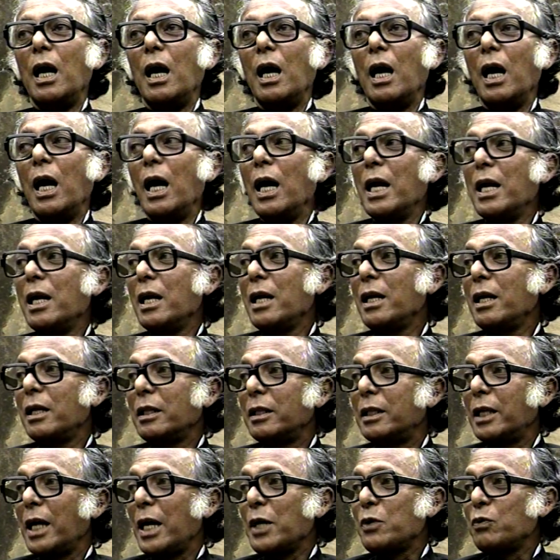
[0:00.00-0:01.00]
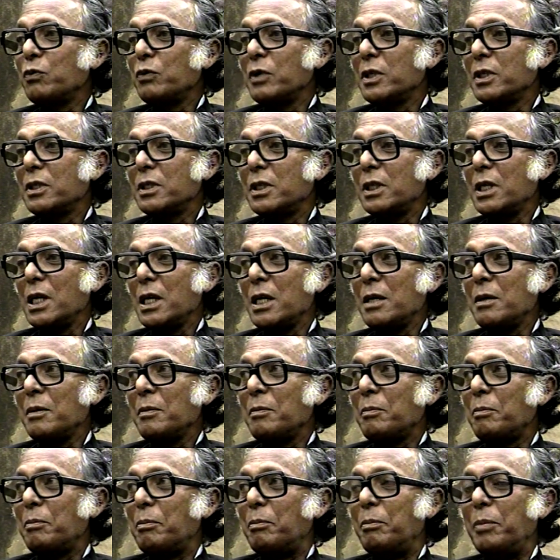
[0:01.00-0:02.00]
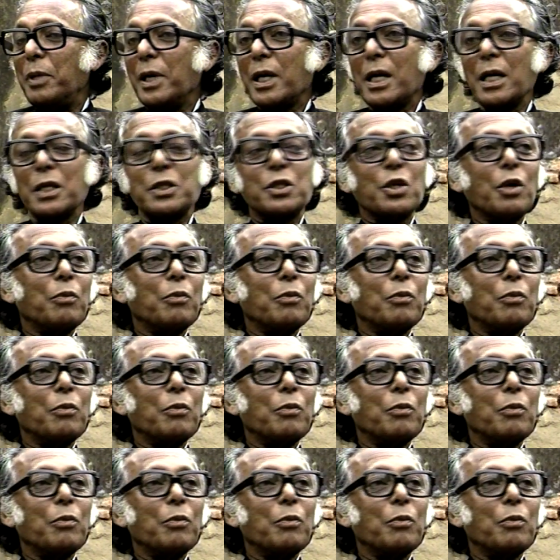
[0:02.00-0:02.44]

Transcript: And that was the biggest